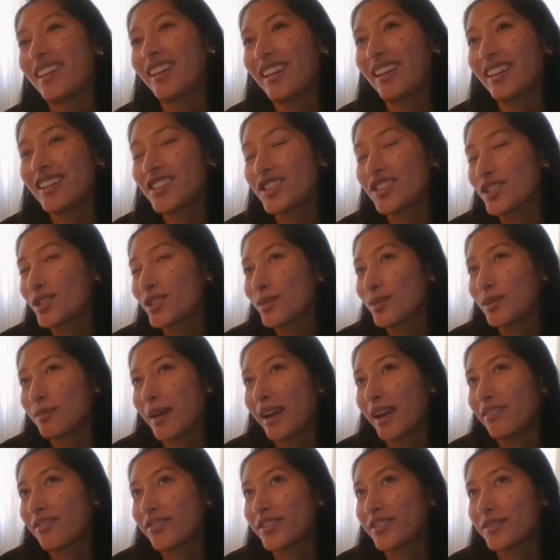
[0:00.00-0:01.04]
and just with
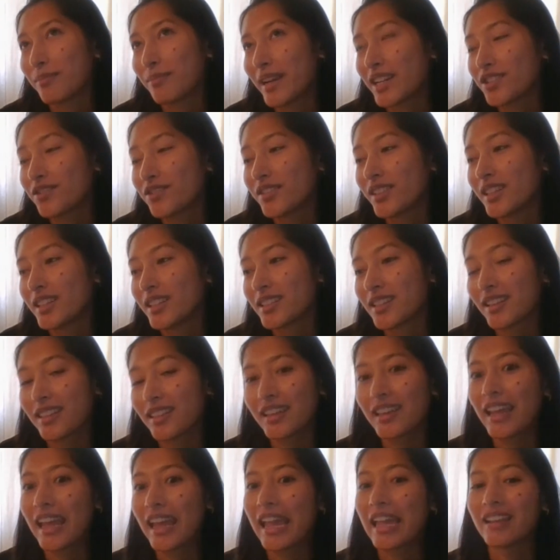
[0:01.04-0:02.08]
match fitness, I
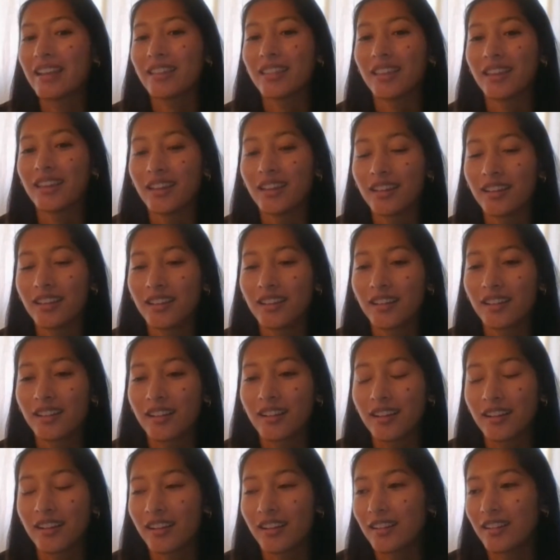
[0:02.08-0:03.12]
think anything
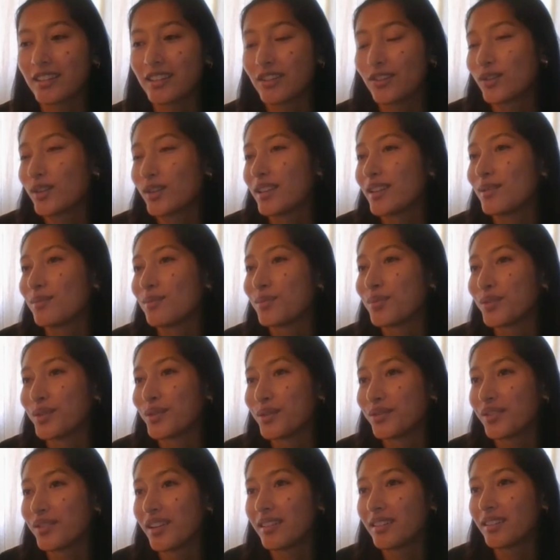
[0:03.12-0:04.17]
you can
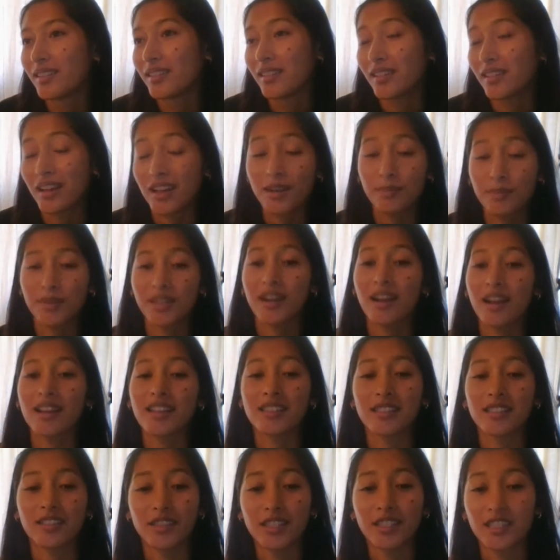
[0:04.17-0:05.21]
improve on. I mean, I
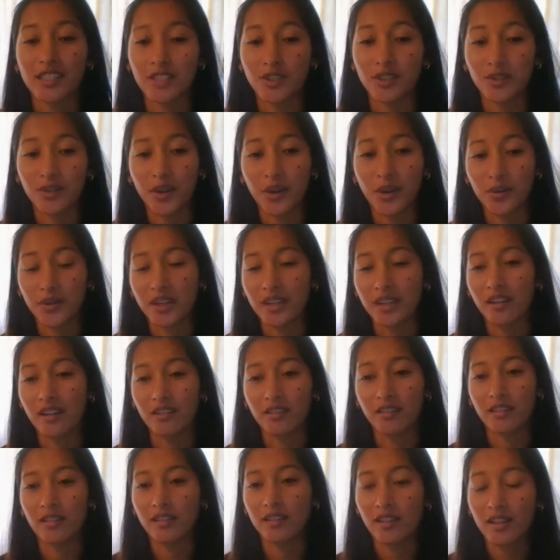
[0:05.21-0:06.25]
still need to hone in on
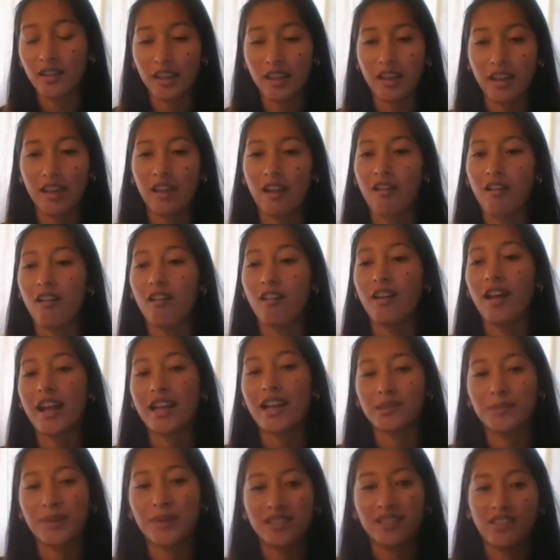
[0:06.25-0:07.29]
all
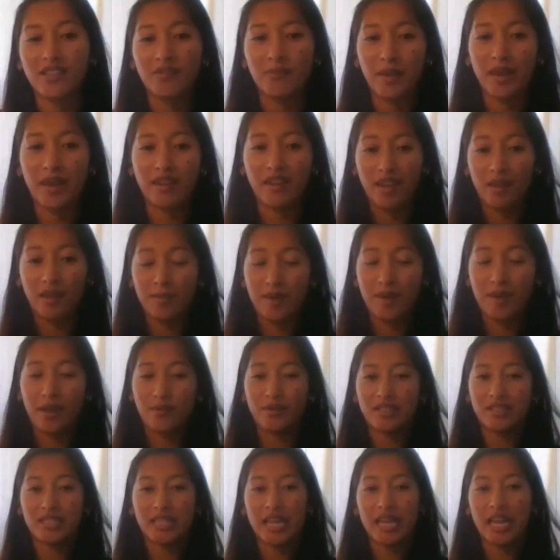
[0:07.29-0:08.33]
aspects of my game. I
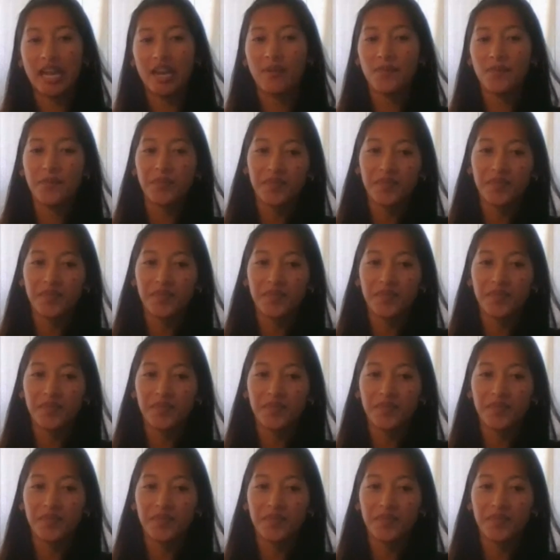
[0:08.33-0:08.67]
would say,